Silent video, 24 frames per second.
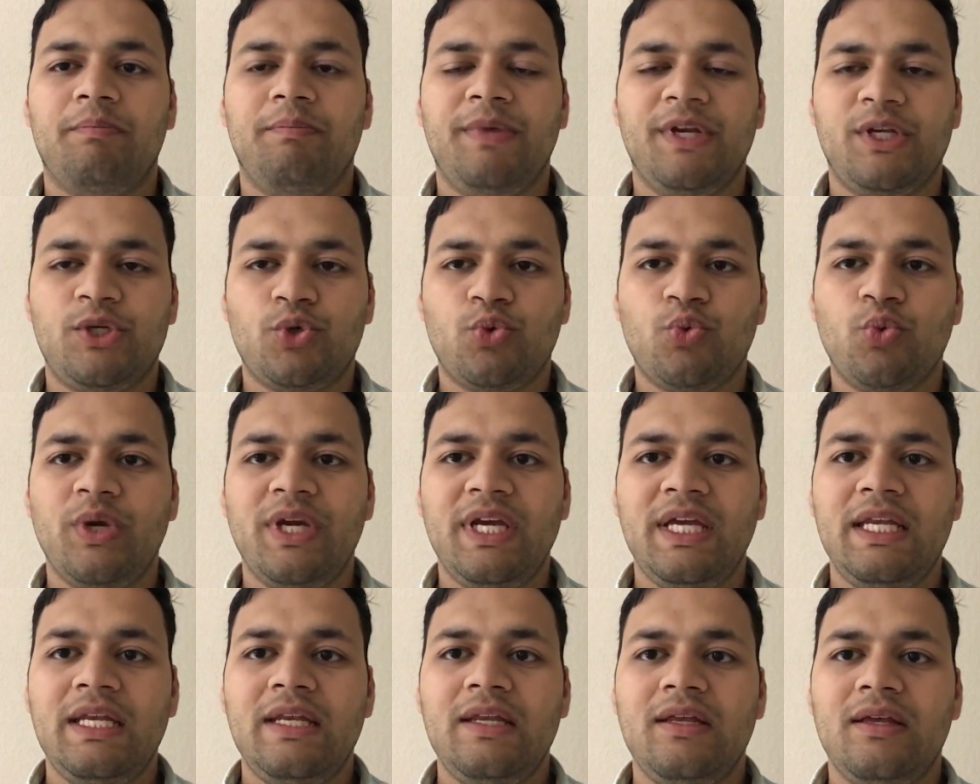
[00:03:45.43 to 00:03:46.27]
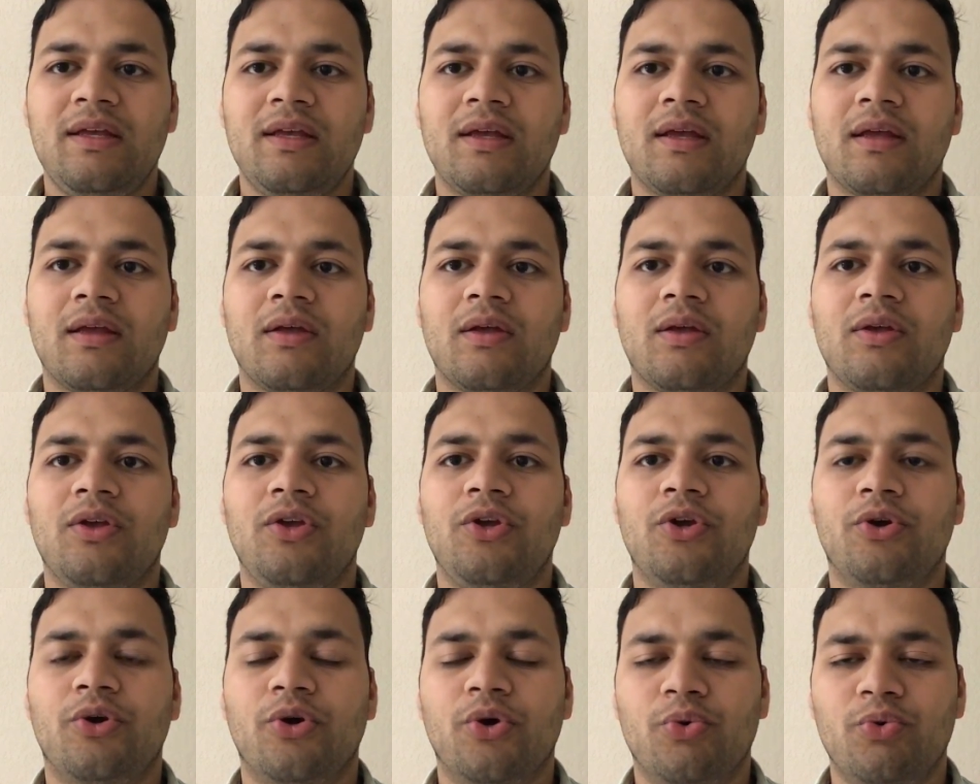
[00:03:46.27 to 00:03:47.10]
between
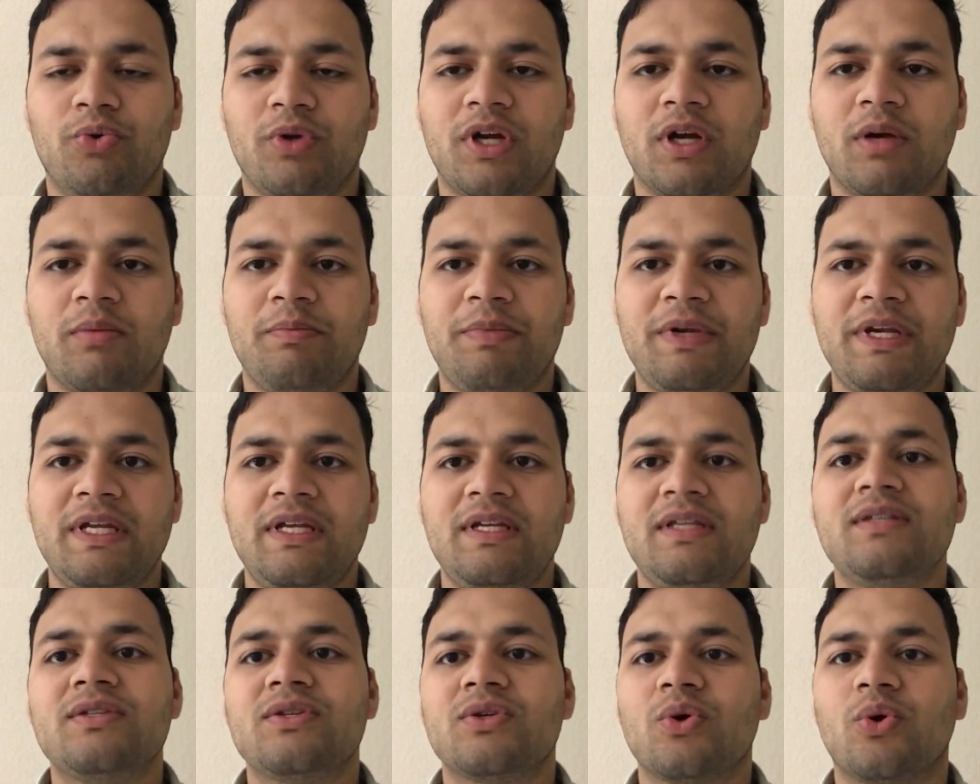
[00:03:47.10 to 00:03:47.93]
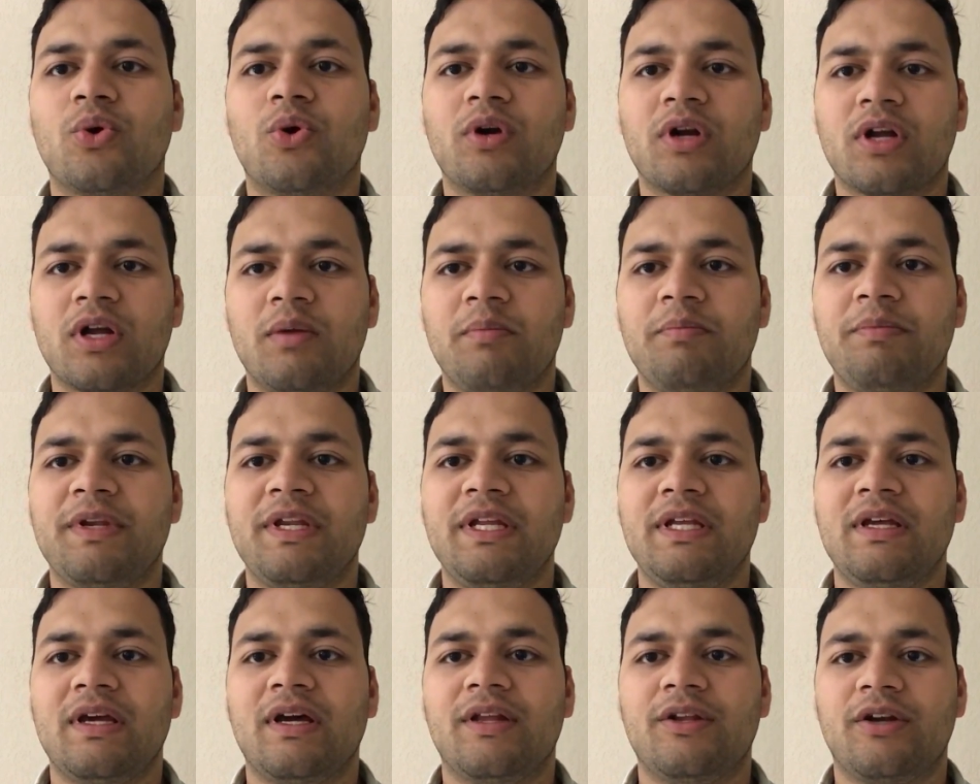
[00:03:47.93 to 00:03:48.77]
your own companies or
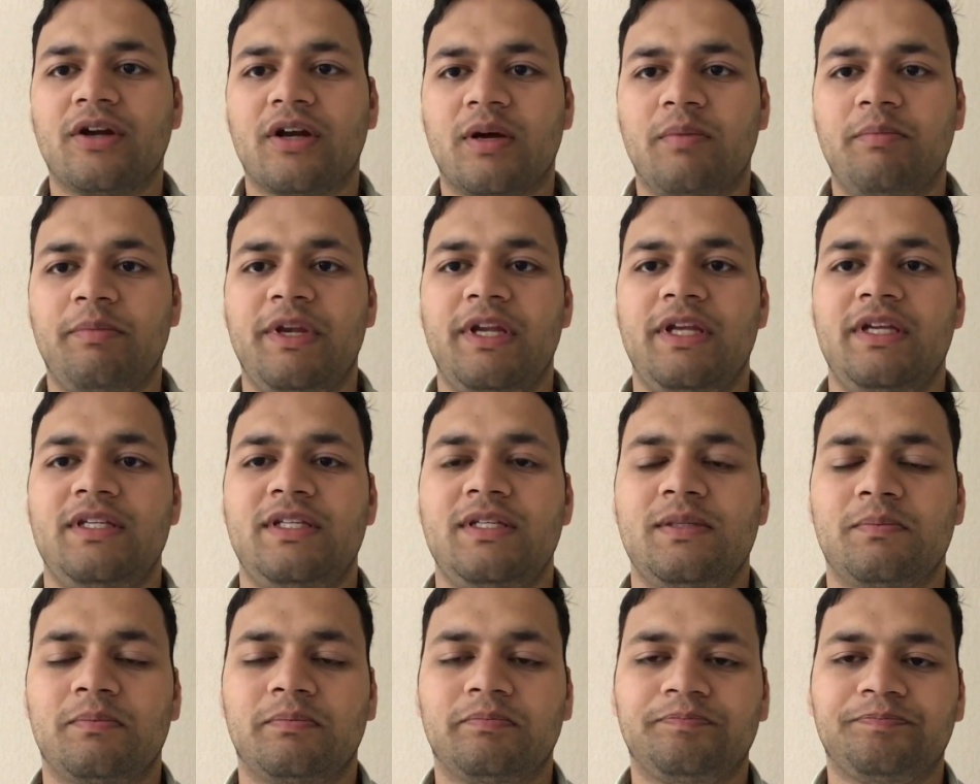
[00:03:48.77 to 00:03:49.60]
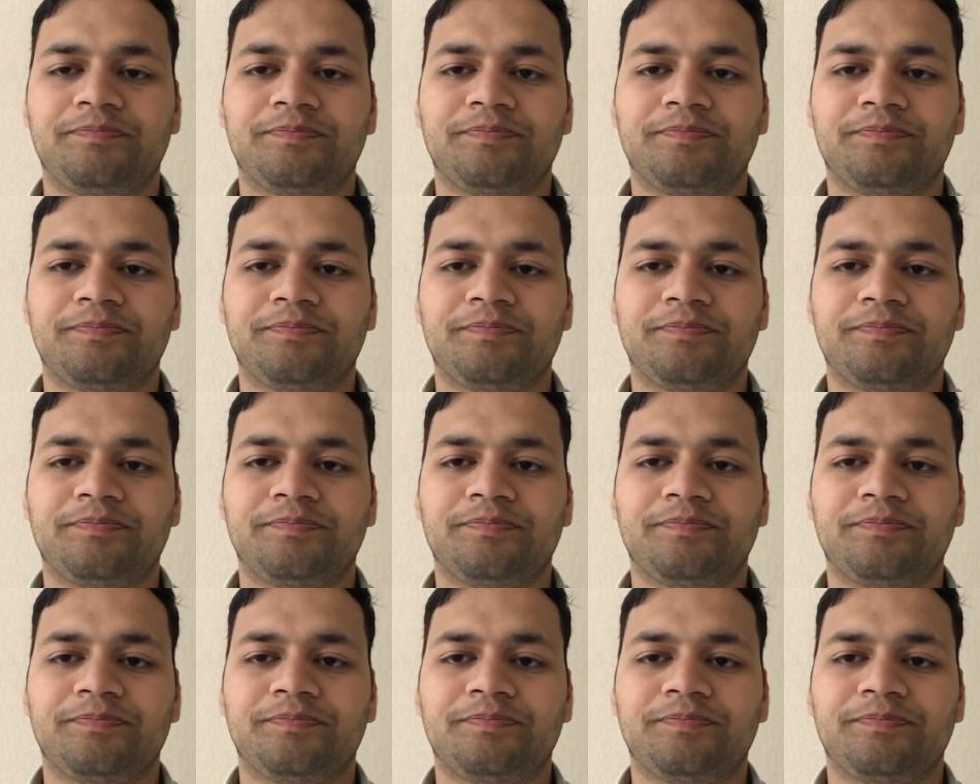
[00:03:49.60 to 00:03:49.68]
other companies.